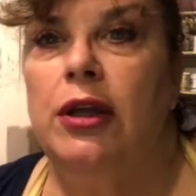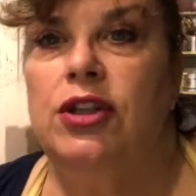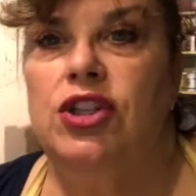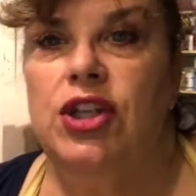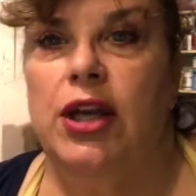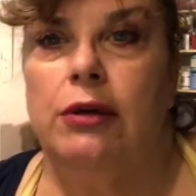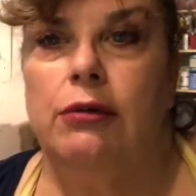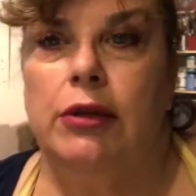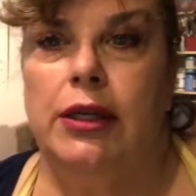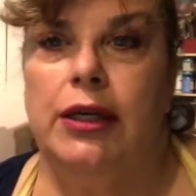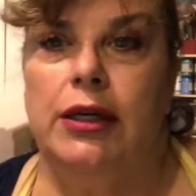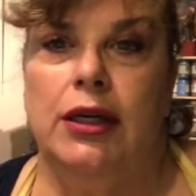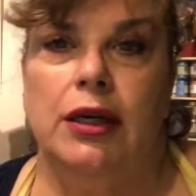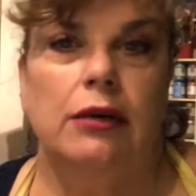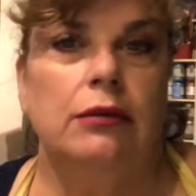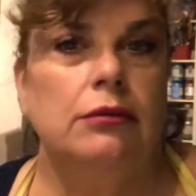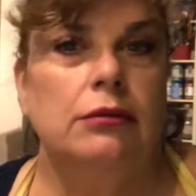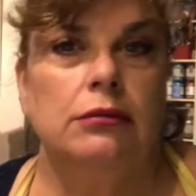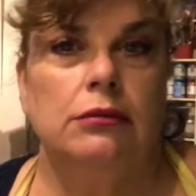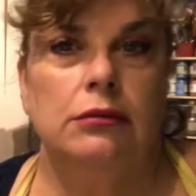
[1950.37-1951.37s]
Generally,
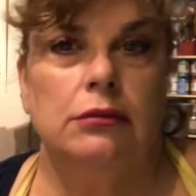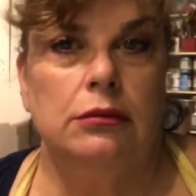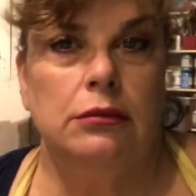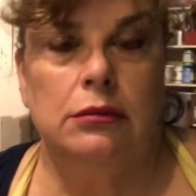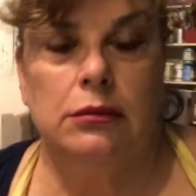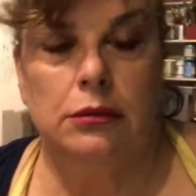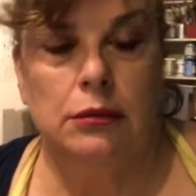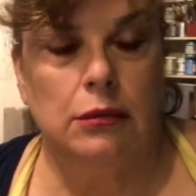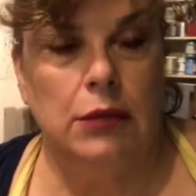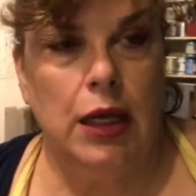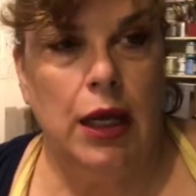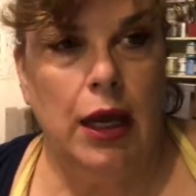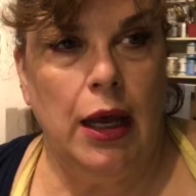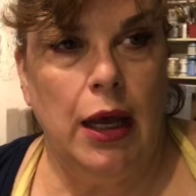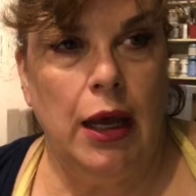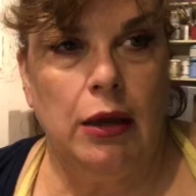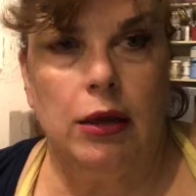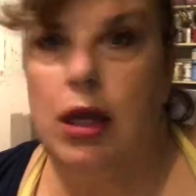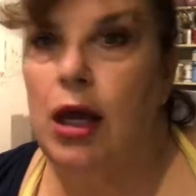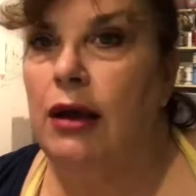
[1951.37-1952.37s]
now,
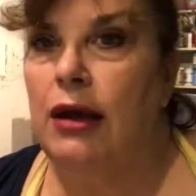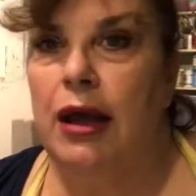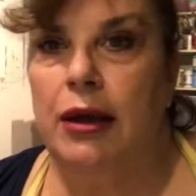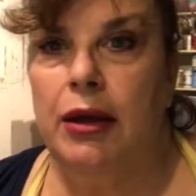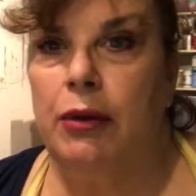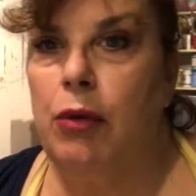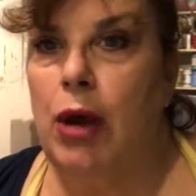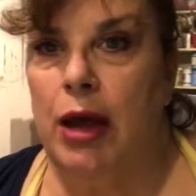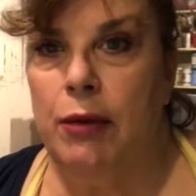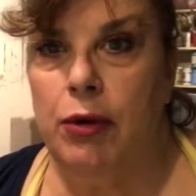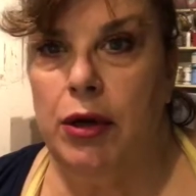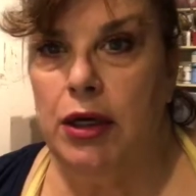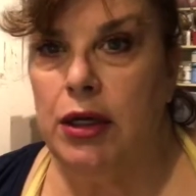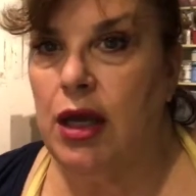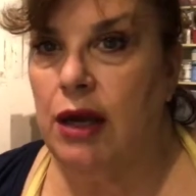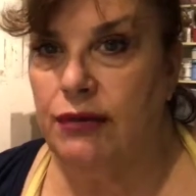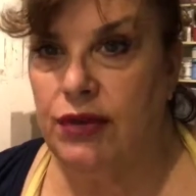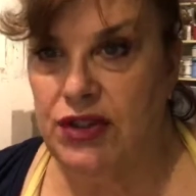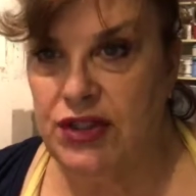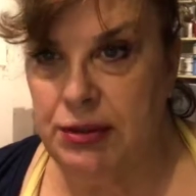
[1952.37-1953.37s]
I want to
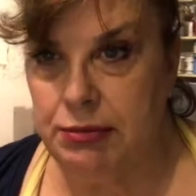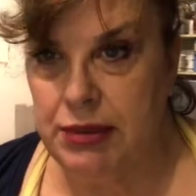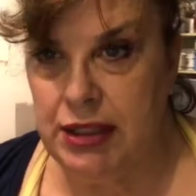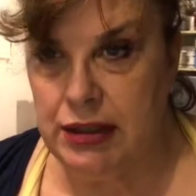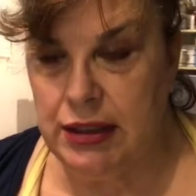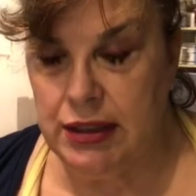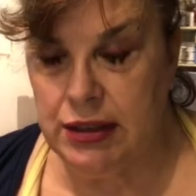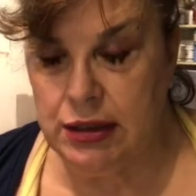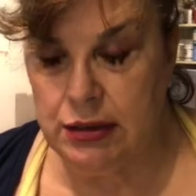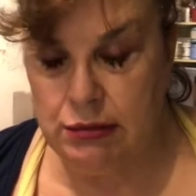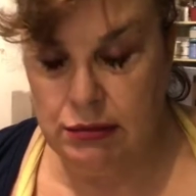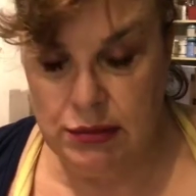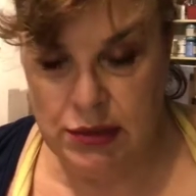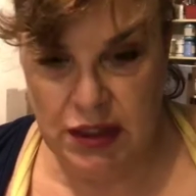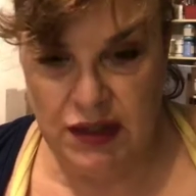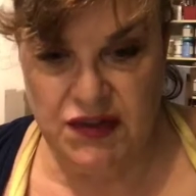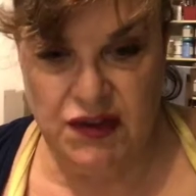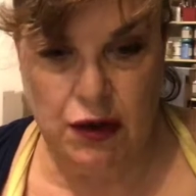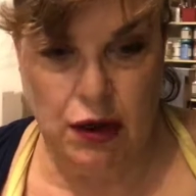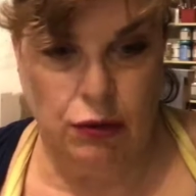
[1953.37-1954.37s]
cover something that
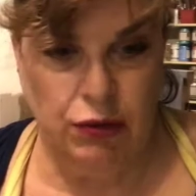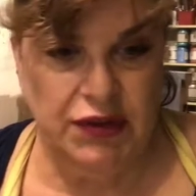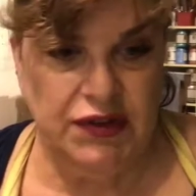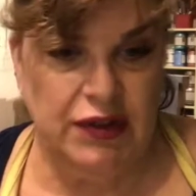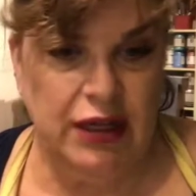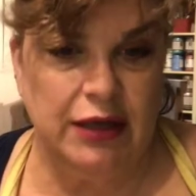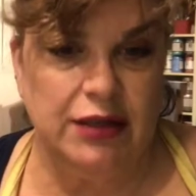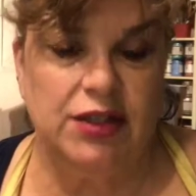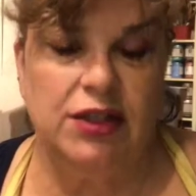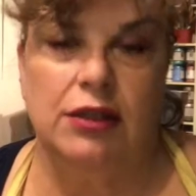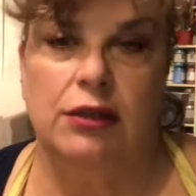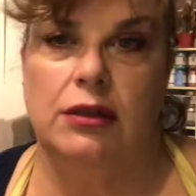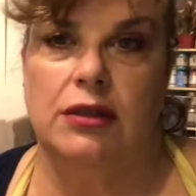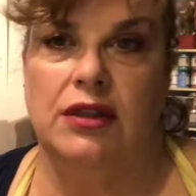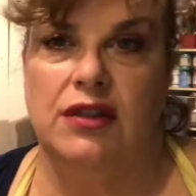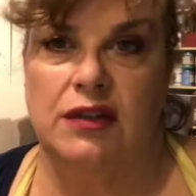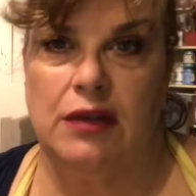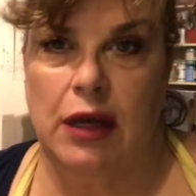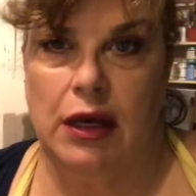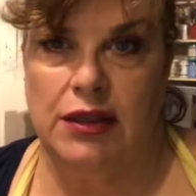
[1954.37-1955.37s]
doesn't always get
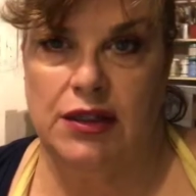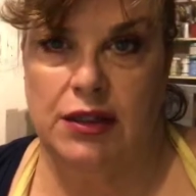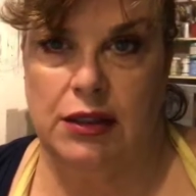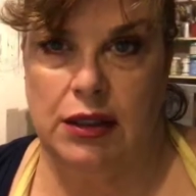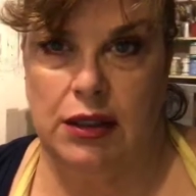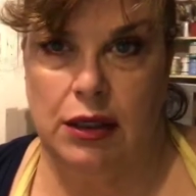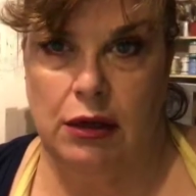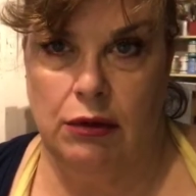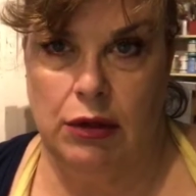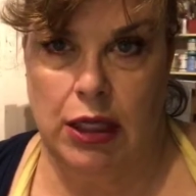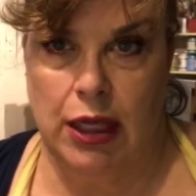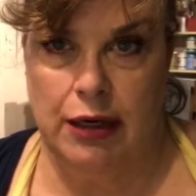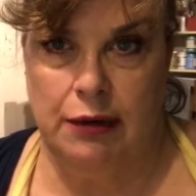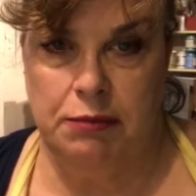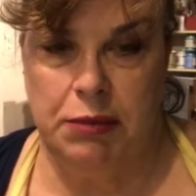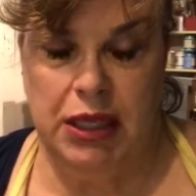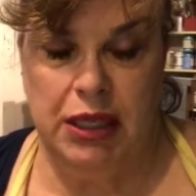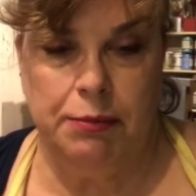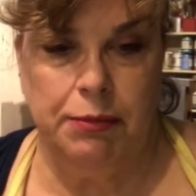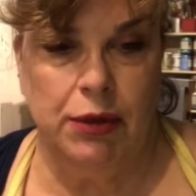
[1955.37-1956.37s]
discussed. I know a lot
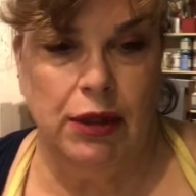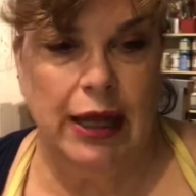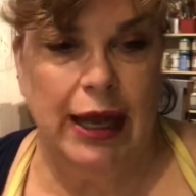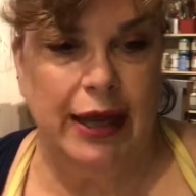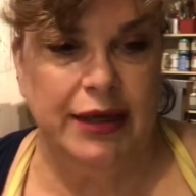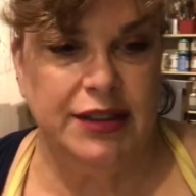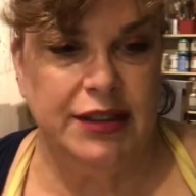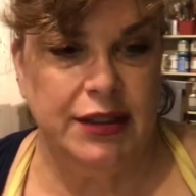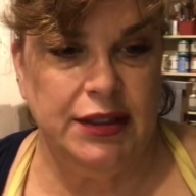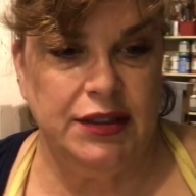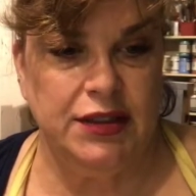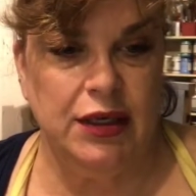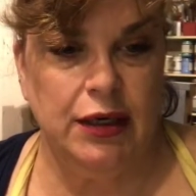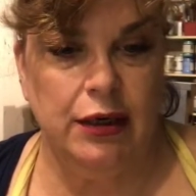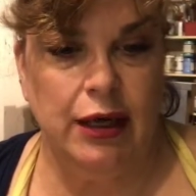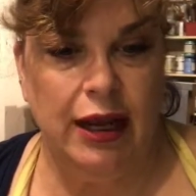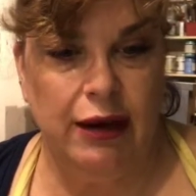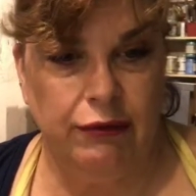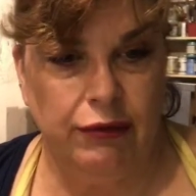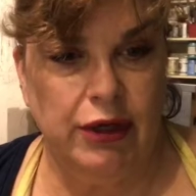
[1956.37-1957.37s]
of people ask this
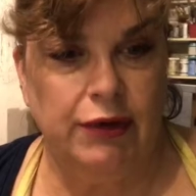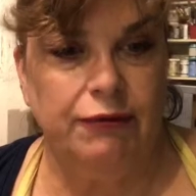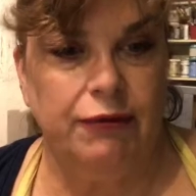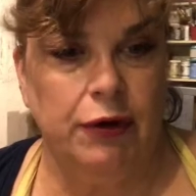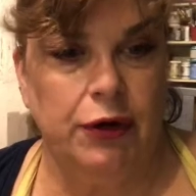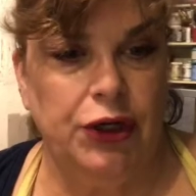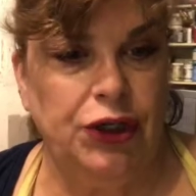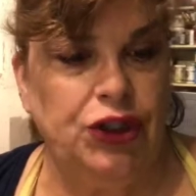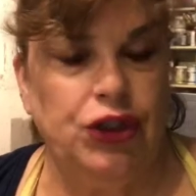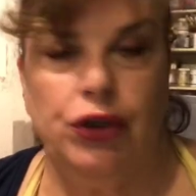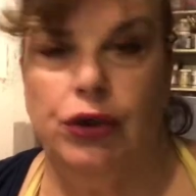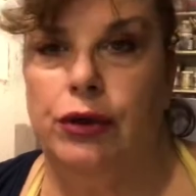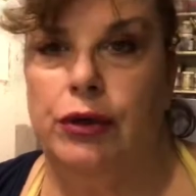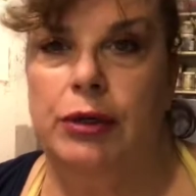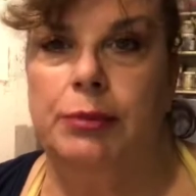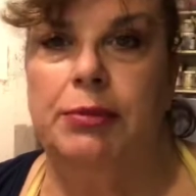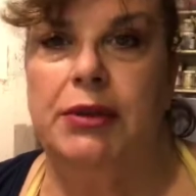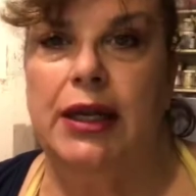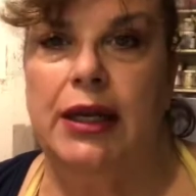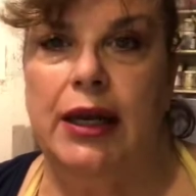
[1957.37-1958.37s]
on every furniture
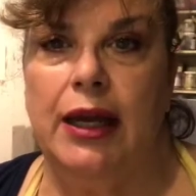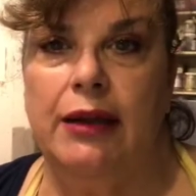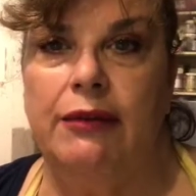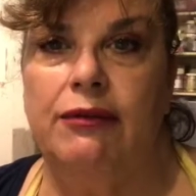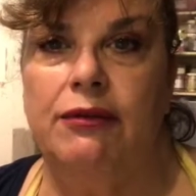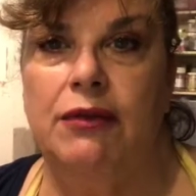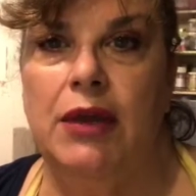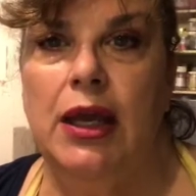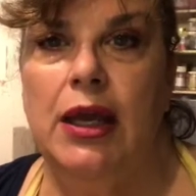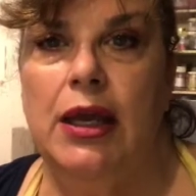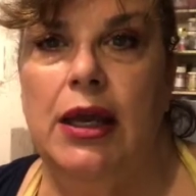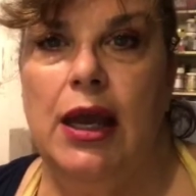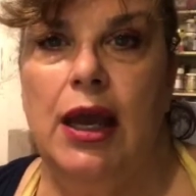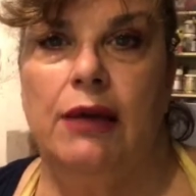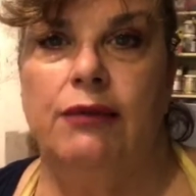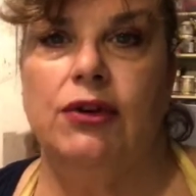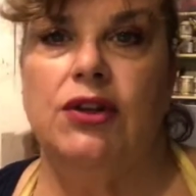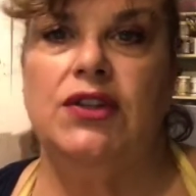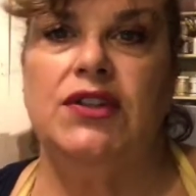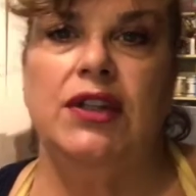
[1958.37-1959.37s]
group that I've
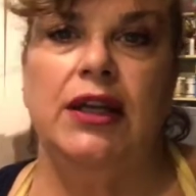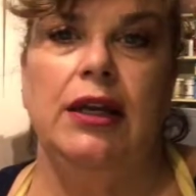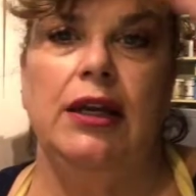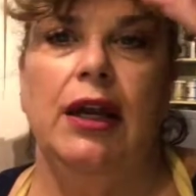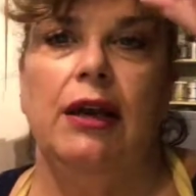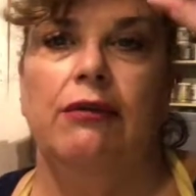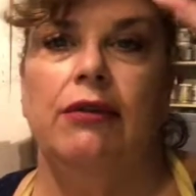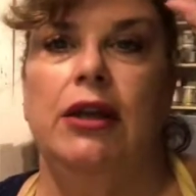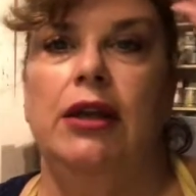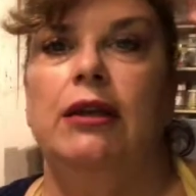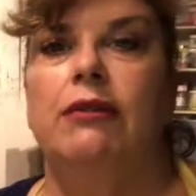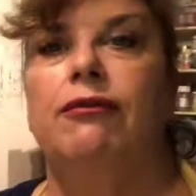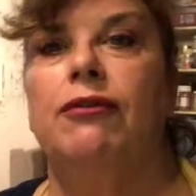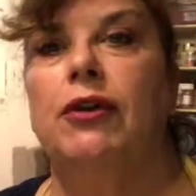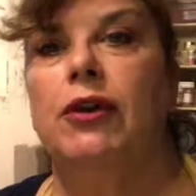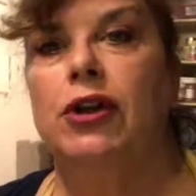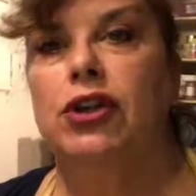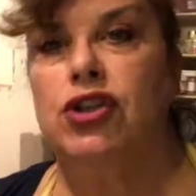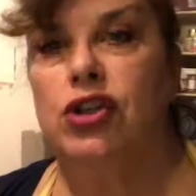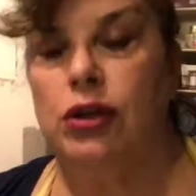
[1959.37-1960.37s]
ever seen, every
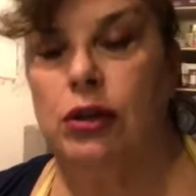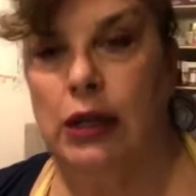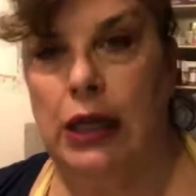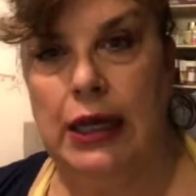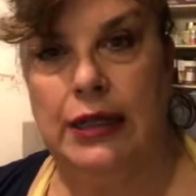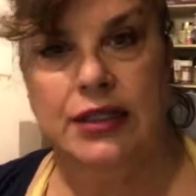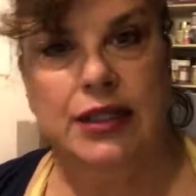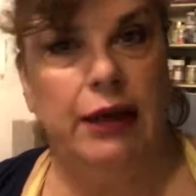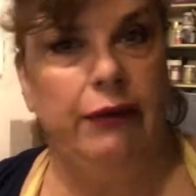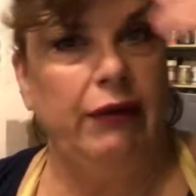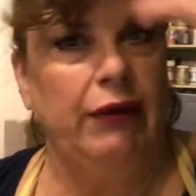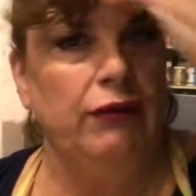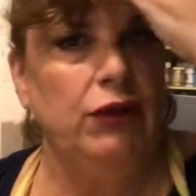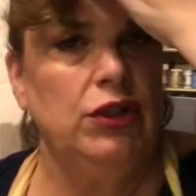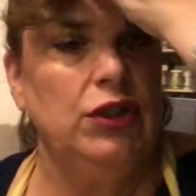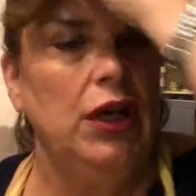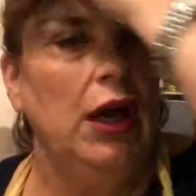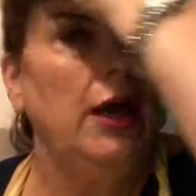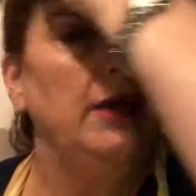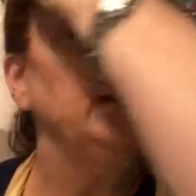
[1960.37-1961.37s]
furniture class I've ever
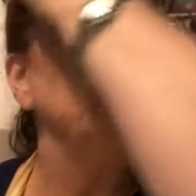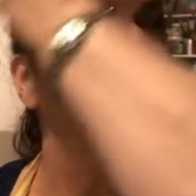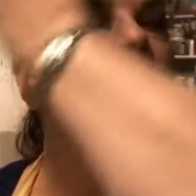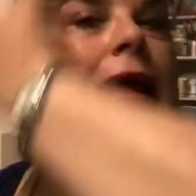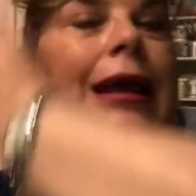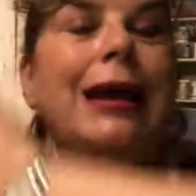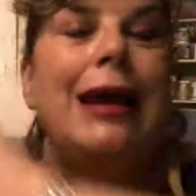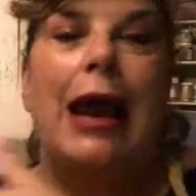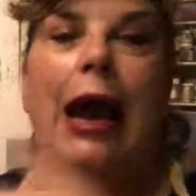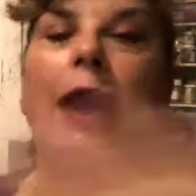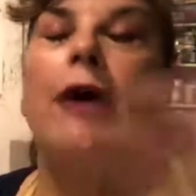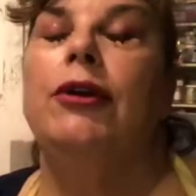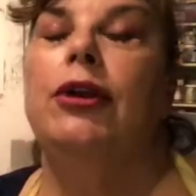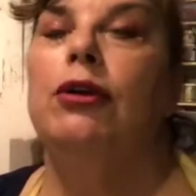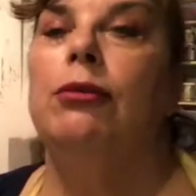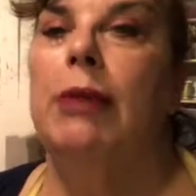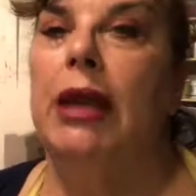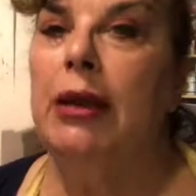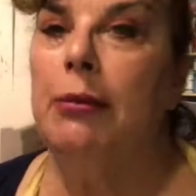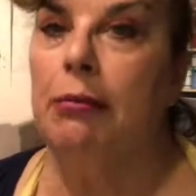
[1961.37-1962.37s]
taught, is how do
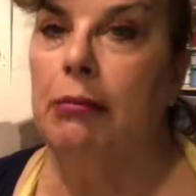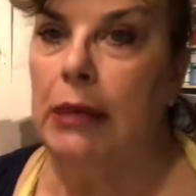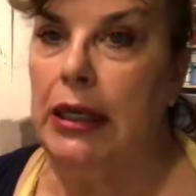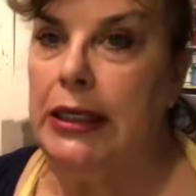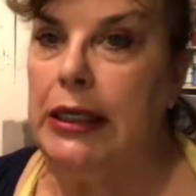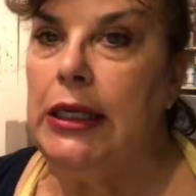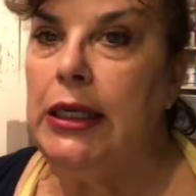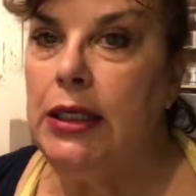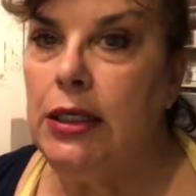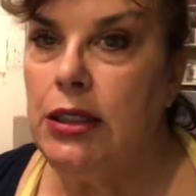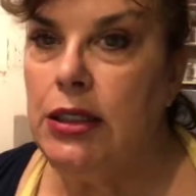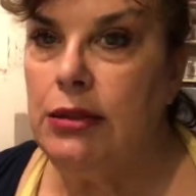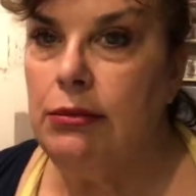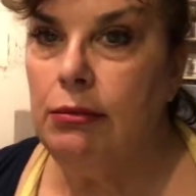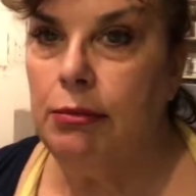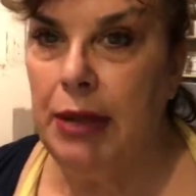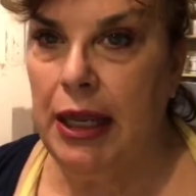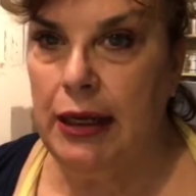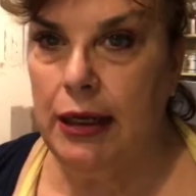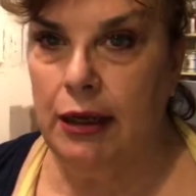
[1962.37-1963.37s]
you make money
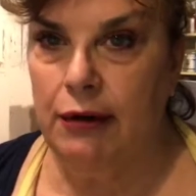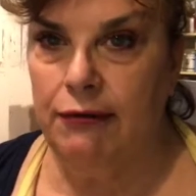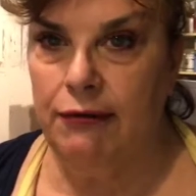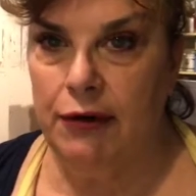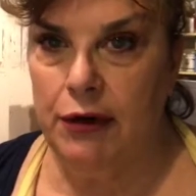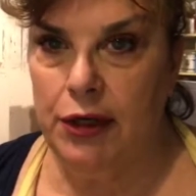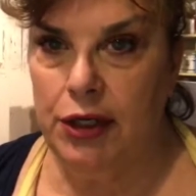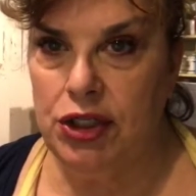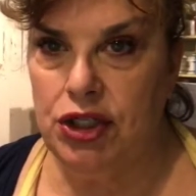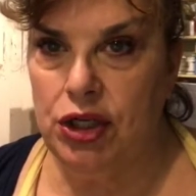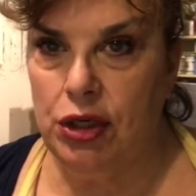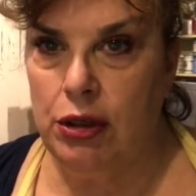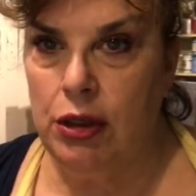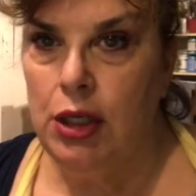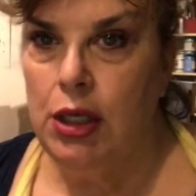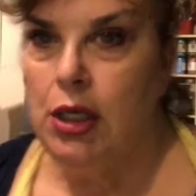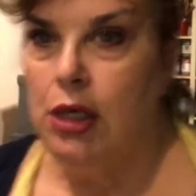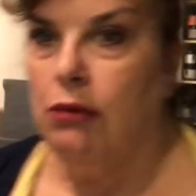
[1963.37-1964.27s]
painting furniture?